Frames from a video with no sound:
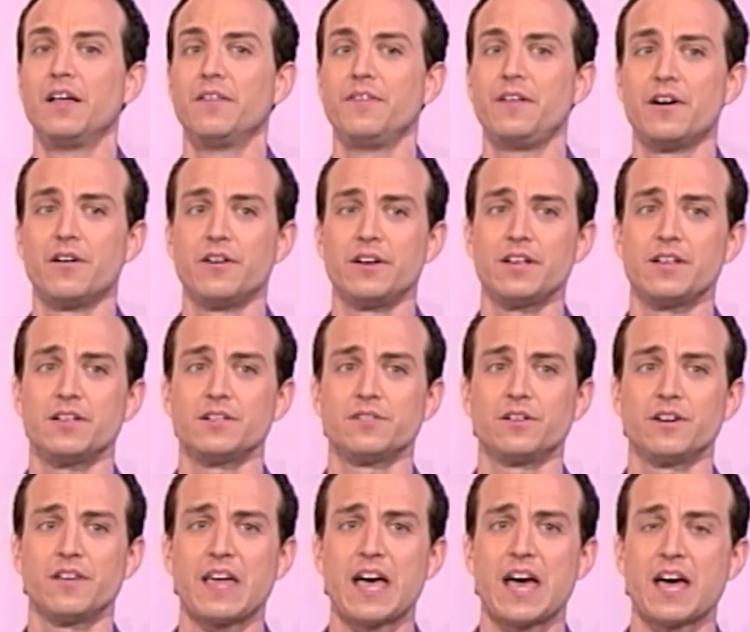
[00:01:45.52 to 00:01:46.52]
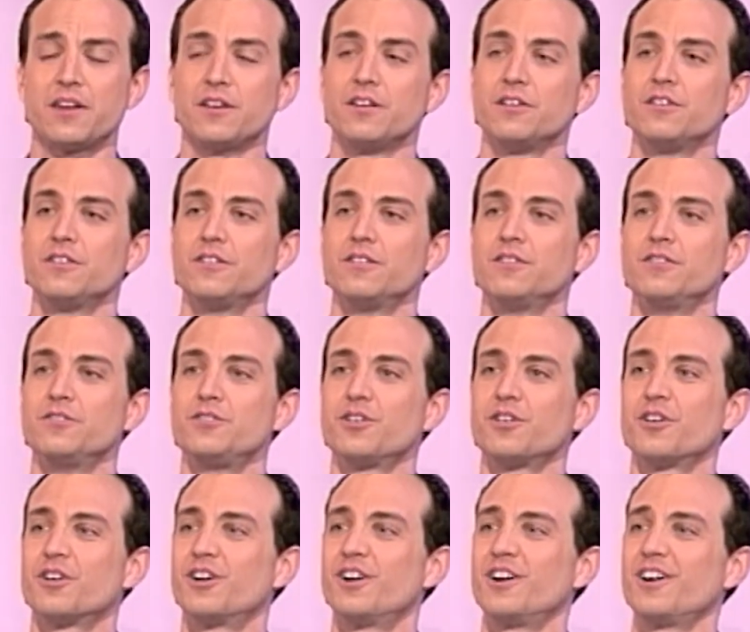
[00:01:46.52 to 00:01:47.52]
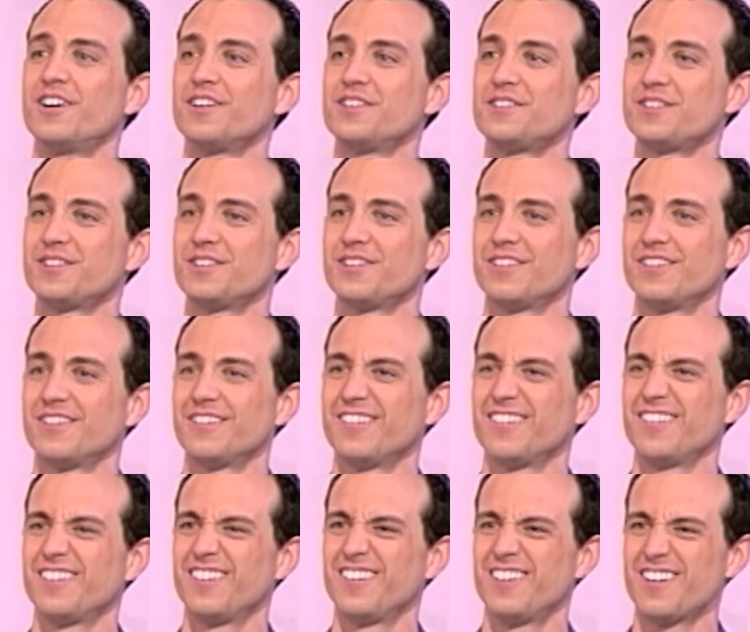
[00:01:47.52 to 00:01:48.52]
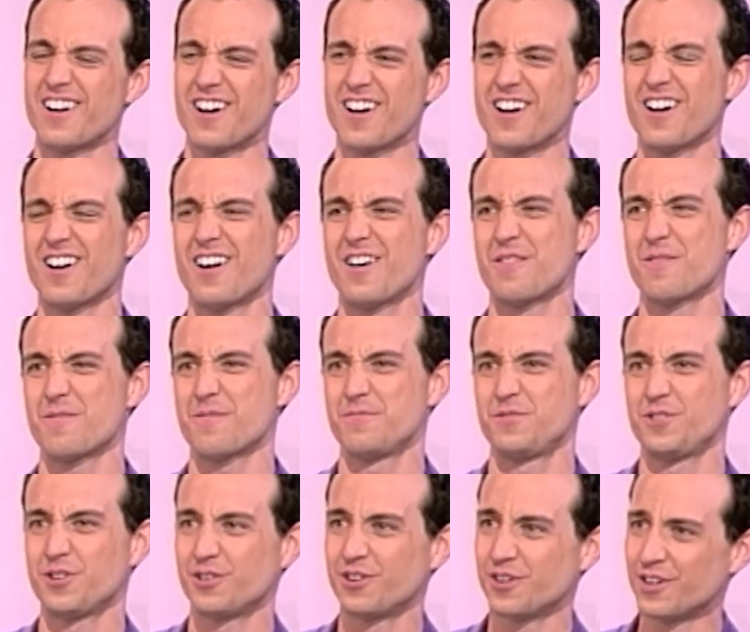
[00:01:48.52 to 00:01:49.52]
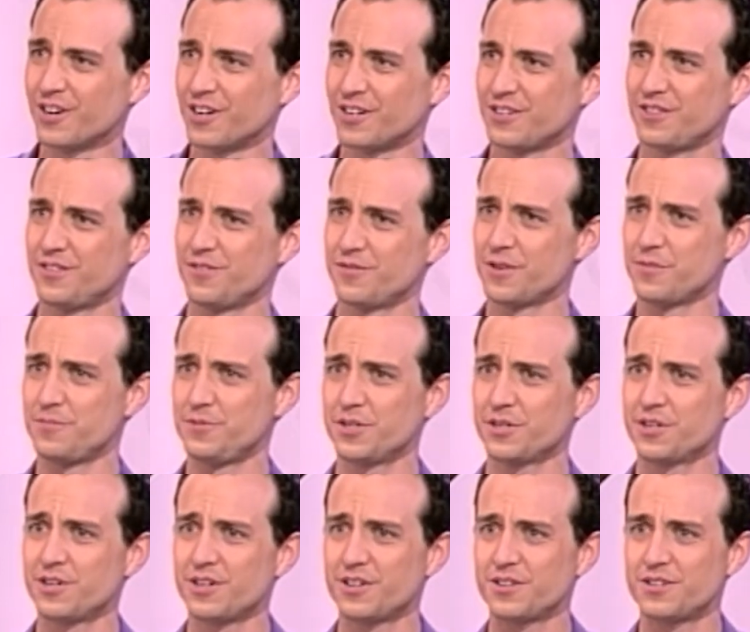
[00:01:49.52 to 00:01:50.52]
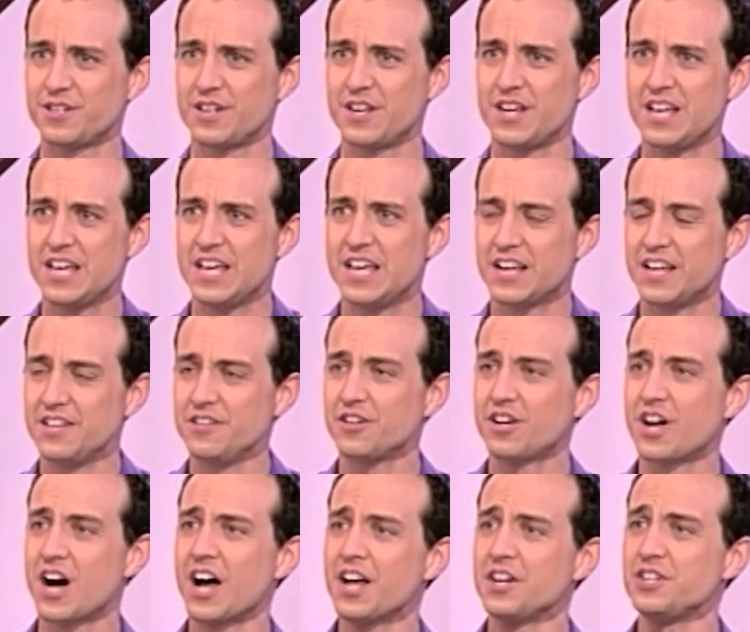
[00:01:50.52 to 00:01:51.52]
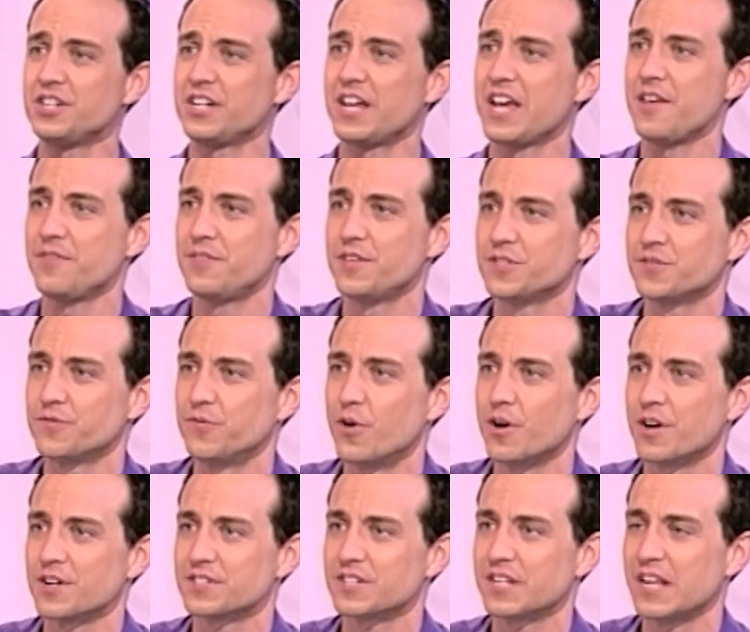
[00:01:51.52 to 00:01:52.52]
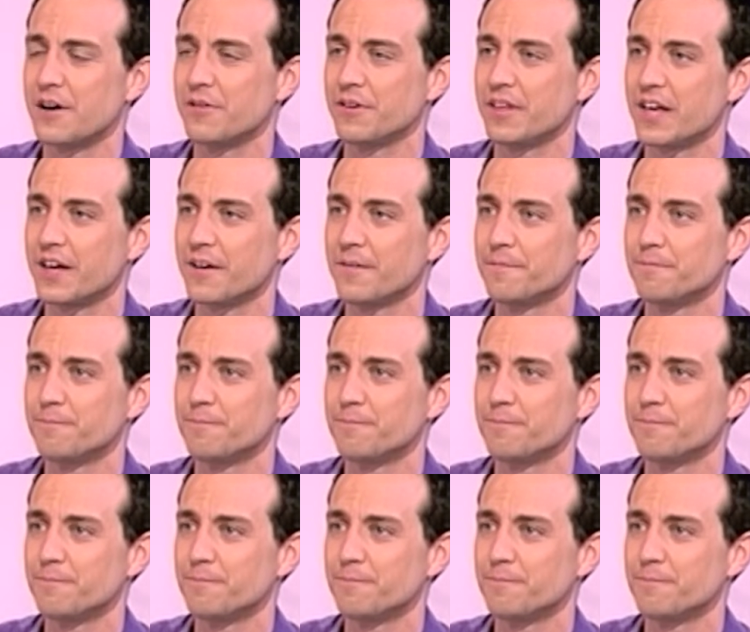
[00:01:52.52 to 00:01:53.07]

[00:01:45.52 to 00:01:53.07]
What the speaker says: There it is. Look at that. To hurt. Oh, to hurt, the verb to hurt. Yeah. Can you conjugate this for us, Claudia?